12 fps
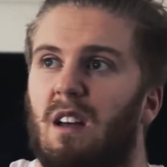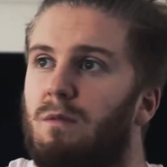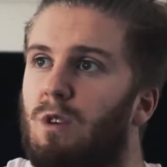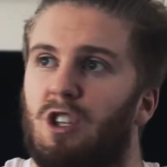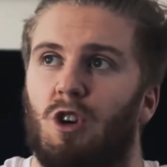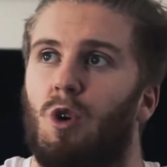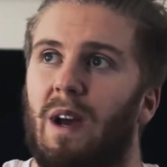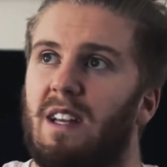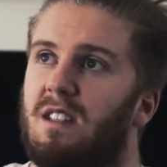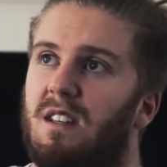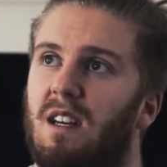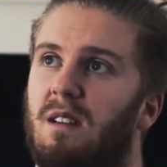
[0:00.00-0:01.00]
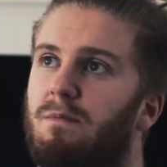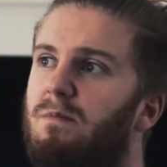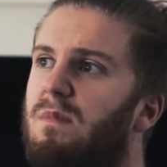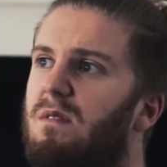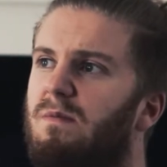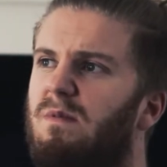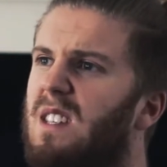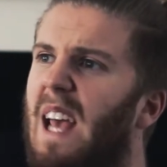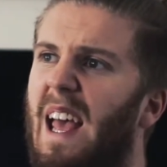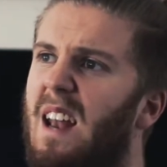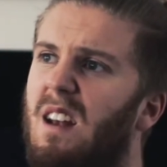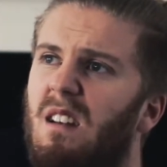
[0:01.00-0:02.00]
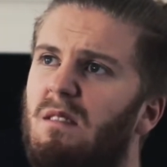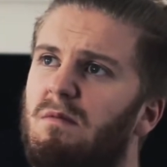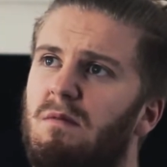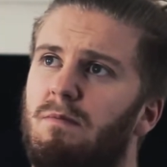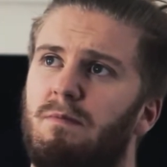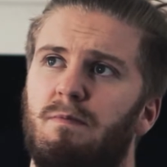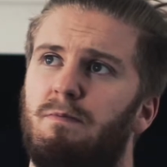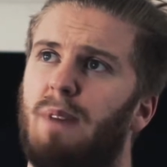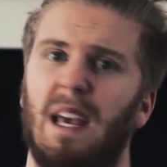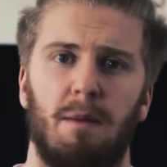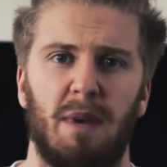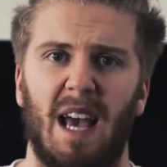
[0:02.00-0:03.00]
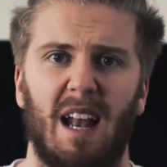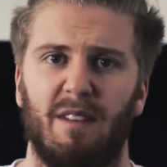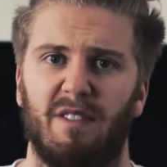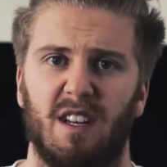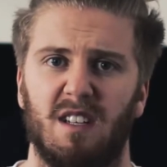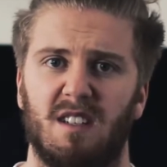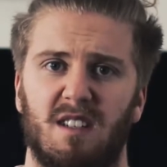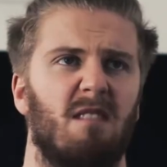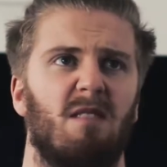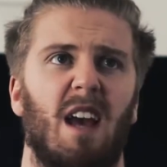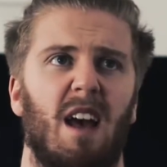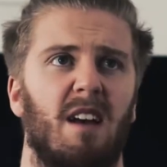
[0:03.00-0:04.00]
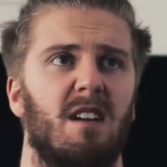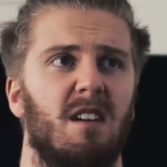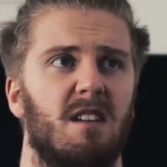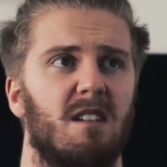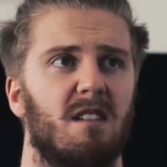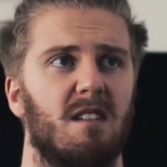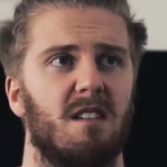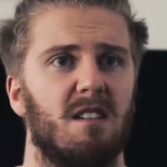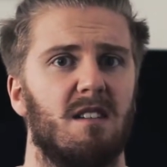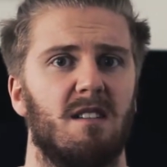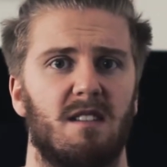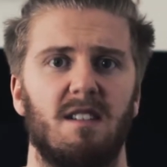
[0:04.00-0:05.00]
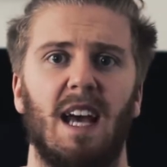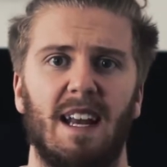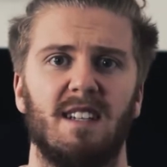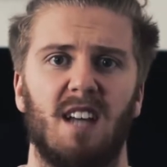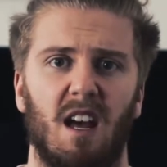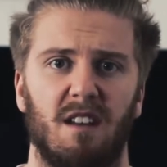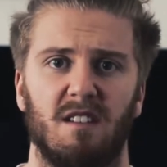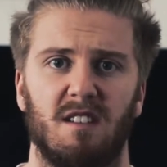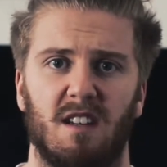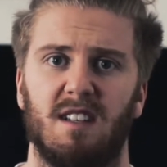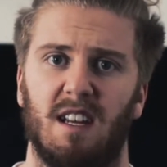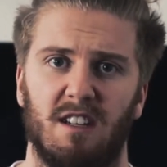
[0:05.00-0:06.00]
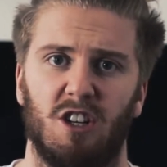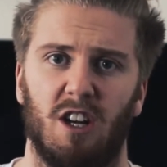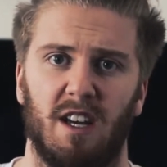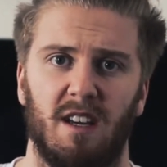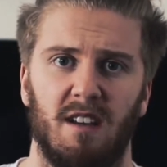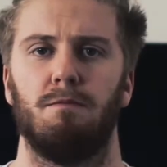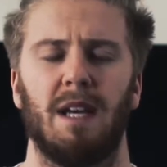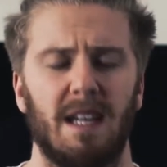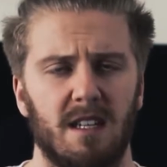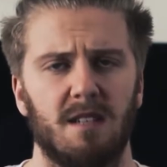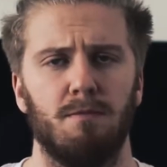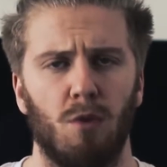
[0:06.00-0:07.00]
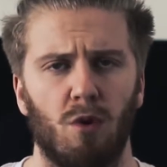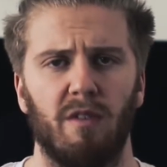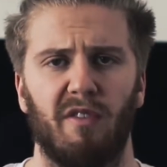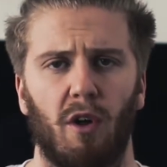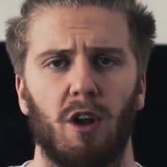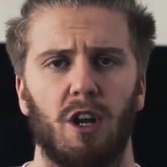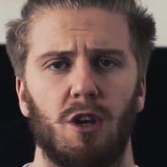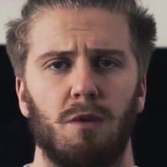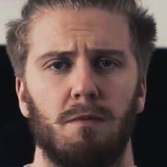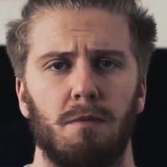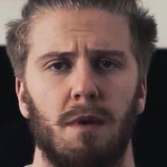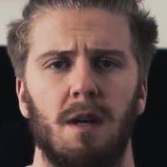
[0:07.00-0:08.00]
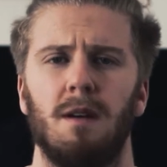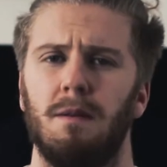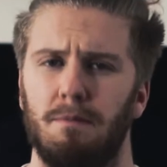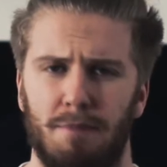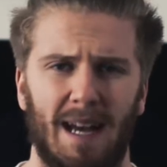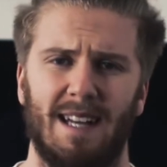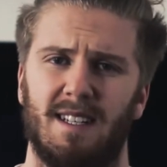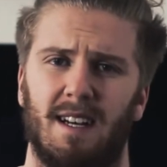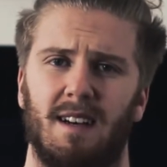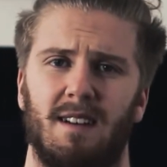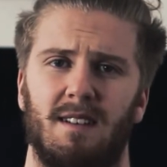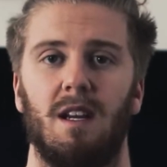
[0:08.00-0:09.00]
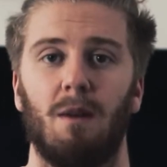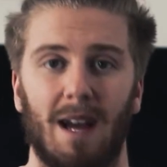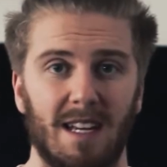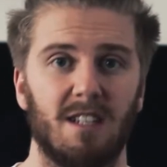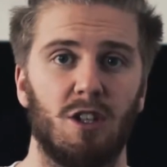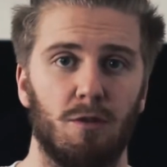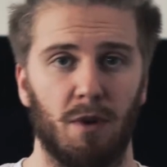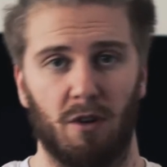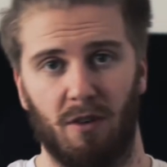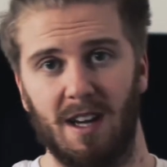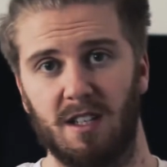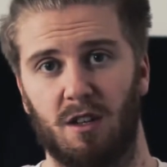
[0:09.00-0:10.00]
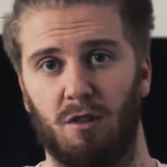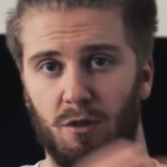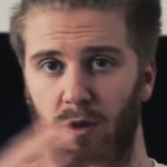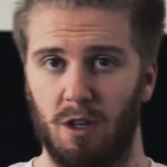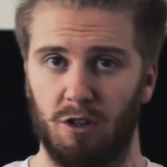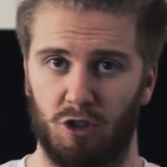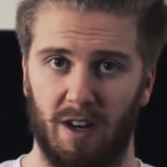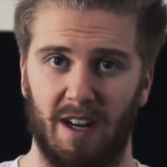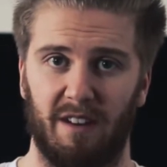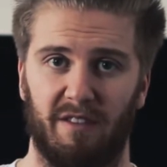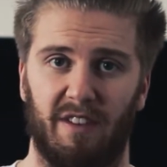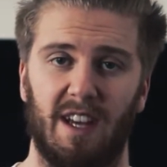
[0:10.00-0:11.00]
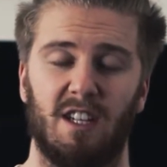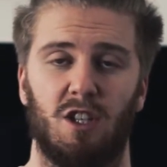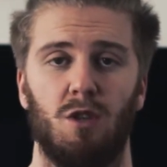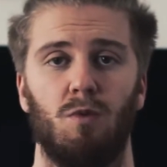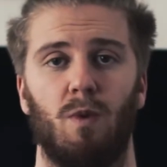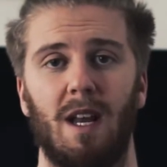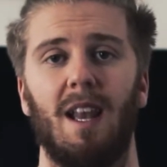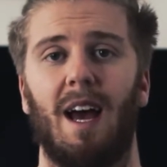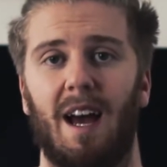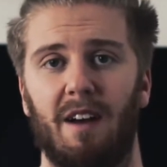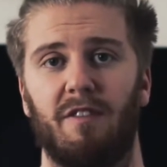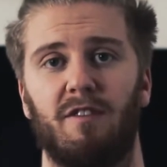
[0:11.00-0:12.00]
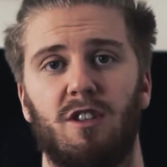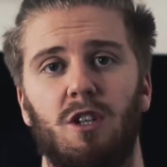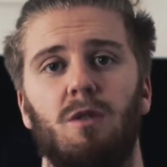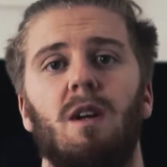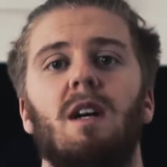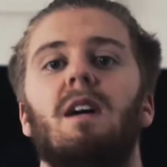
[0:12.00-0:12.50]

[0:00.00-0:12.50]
which equates to 10 baby elephants. Yeah, 10 tons essentially. But is more volume better? Now, as you progress through your training phase, you will have to